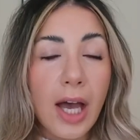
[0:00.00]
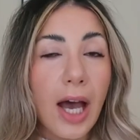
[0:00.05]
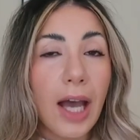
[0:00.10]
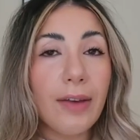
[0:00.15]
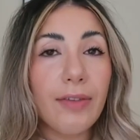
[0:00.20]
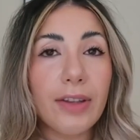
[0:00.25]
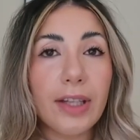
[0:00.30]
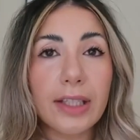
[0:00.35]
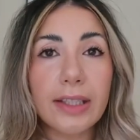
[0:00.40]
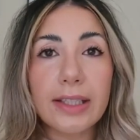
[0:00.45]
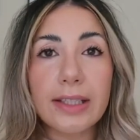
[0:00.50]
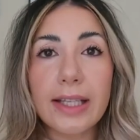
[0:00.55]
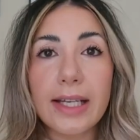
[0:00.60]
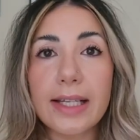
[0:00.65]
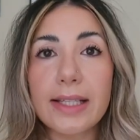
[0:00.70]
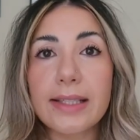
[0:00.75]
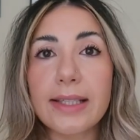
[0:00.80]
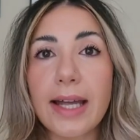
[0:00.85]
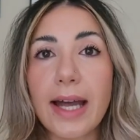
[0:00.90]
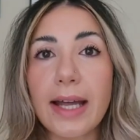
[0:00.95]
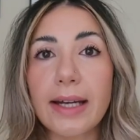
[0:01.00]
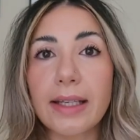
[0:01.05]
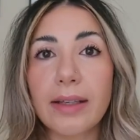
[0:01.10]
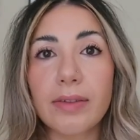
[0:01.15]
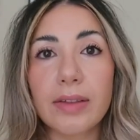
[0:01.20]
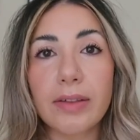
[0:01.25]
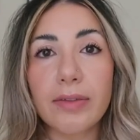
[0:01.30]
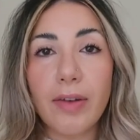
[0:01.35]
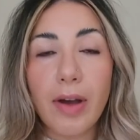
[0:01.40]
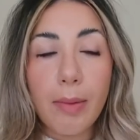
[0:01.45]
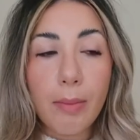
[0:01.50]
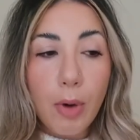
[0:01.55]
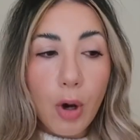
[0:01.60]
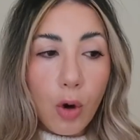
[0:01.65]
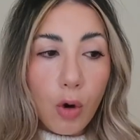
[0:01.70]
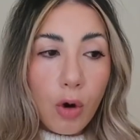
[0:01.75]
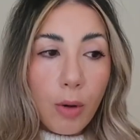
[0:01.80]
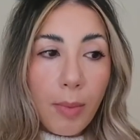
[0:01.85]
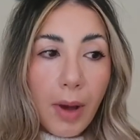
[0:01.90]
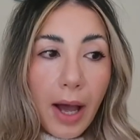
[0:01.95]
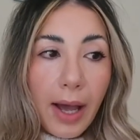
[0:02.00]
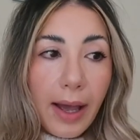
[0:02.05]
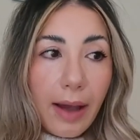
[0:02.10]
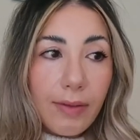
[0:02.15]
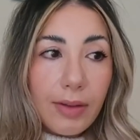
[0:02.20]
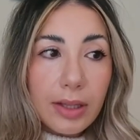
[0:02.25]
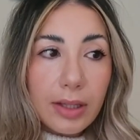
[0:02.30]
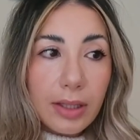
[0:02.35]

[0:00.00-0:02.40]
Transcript: I feel like the days that even if I'm home I have a